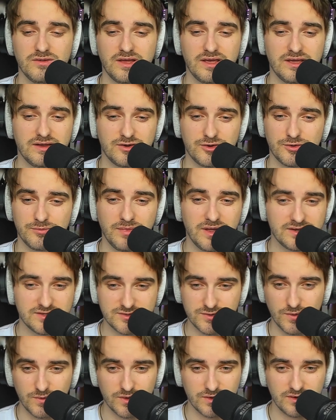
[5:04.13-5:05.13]
and her
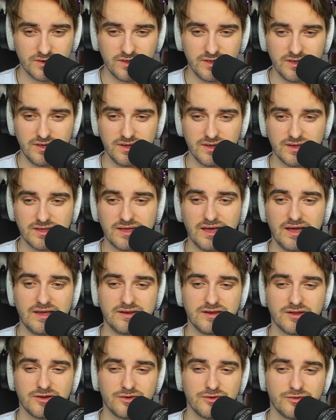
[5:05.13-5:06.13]
mentor,
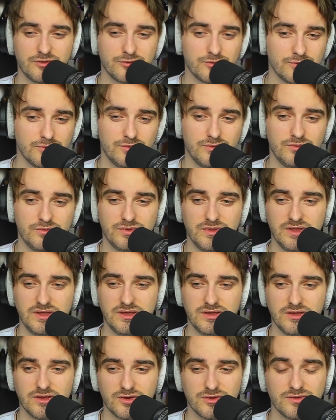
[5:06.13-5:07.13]
guiding her through
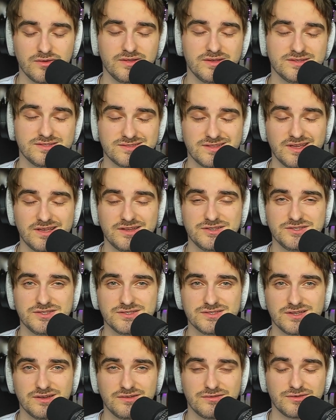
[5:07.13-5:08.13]
the early
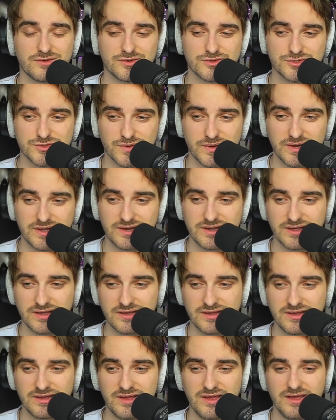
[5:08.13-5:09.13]
stages of her
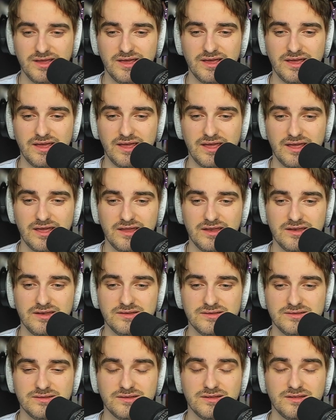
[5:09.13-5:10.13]
training
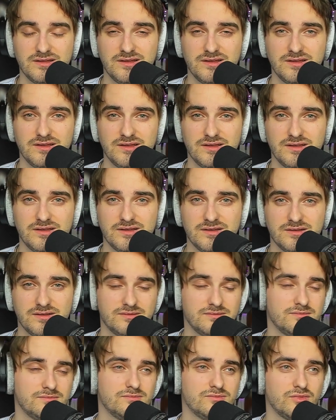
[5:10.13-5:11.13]
and
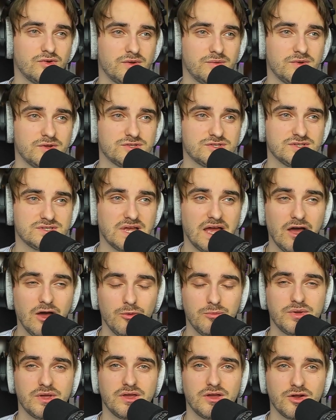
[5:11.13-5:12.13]
pretty much just
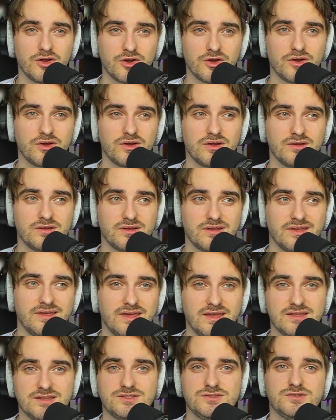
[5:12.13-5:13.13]
helping her
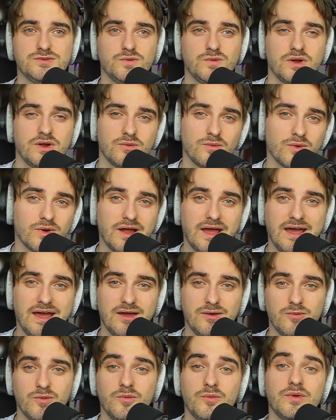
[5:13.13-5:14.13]
get to where we're
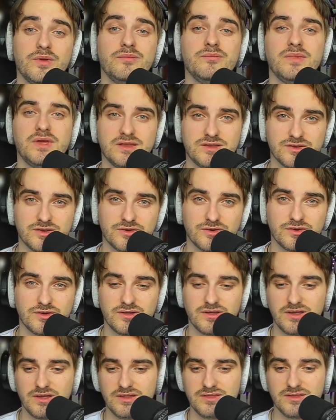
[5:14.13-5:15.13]
at when we meet her
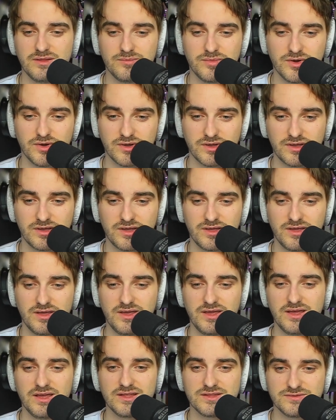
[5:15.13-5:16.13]
in the book.
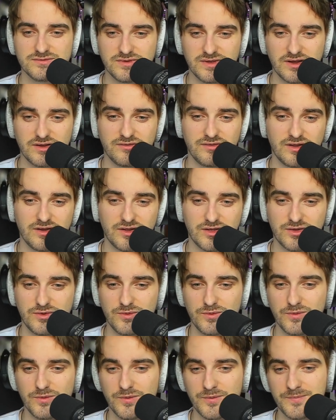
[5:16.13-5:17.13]
It's very, very
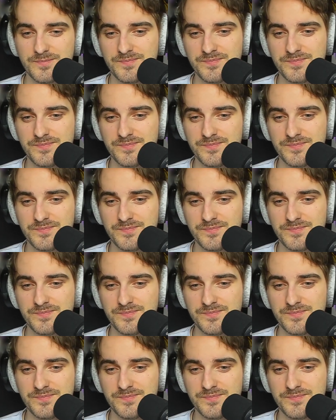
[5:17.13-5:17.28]
cool.